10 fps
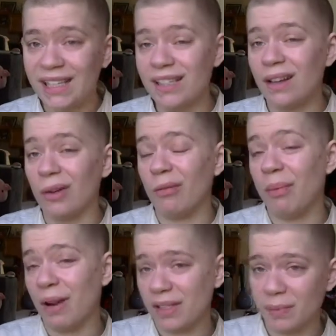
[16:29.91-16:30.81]
It's a color of
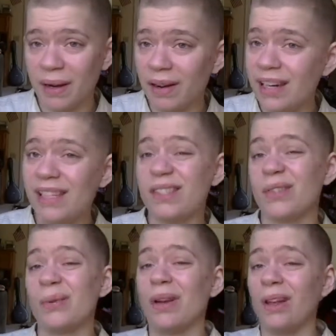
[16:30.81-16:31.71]
prosperity. It's
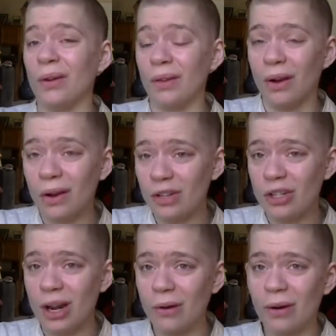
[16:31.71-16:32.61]
also a color of the heart
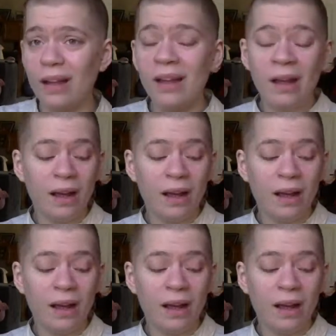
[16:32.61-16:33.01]
chakra.